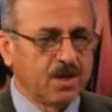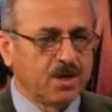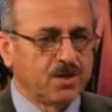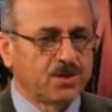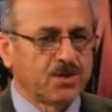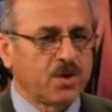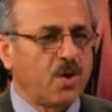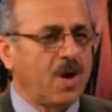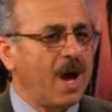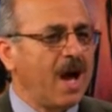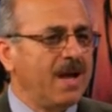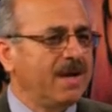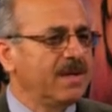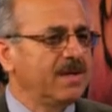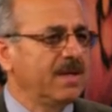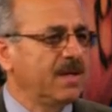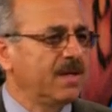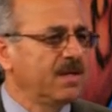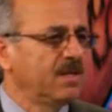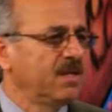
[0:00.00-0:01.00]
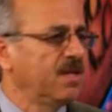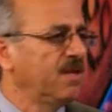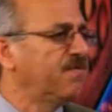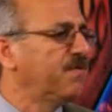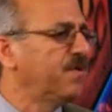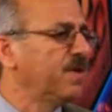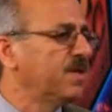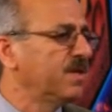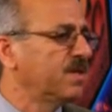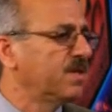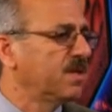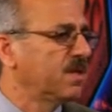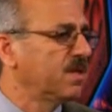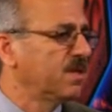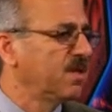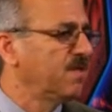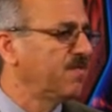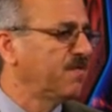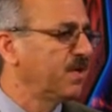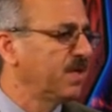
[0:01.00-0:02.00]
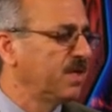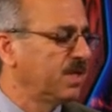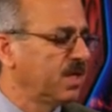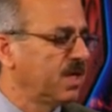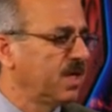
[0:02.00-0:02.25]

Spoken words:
So, and different